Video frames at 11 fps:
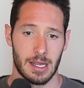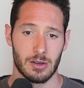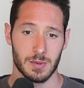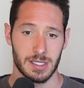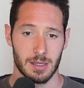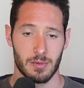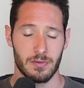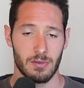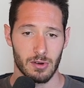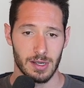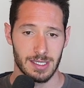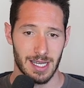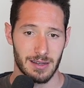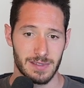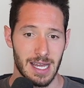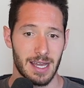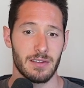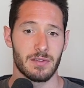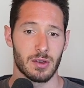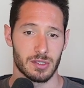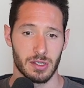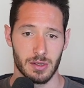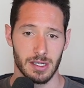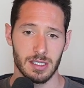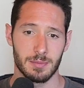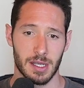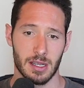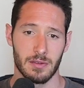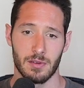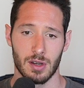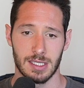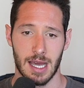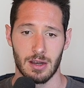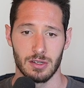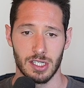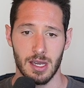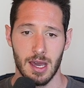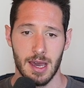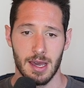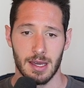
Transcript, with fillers: Now as we said before, instead of 10 of those units being converted to energy,